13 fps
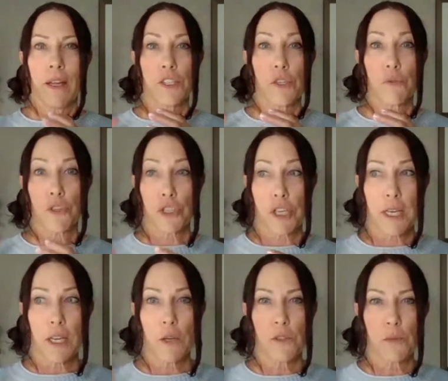So she
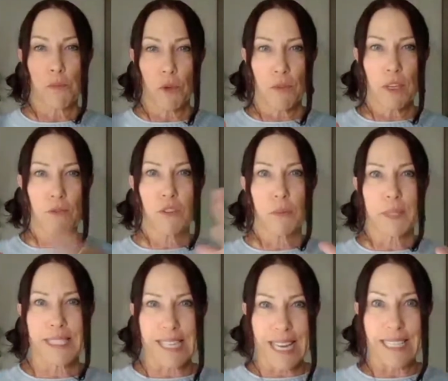knows moving from
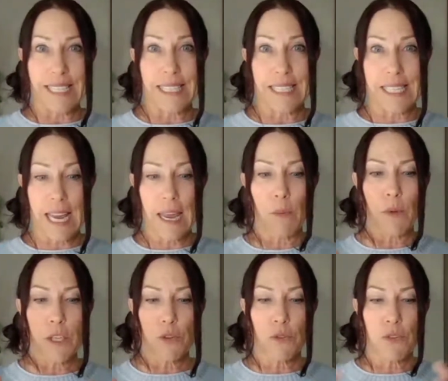state to state,
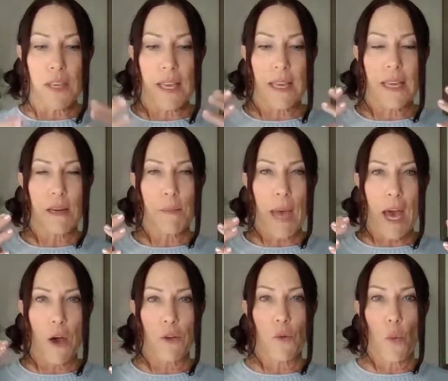when you're thinking
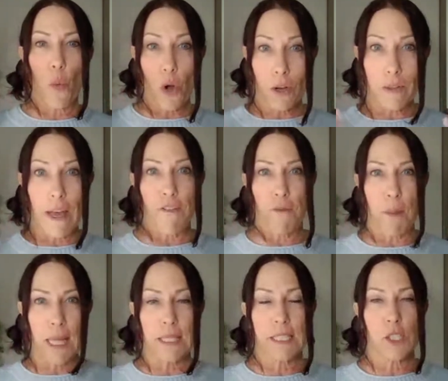about work-life
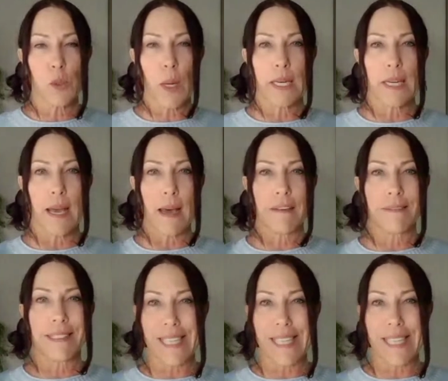balance right now,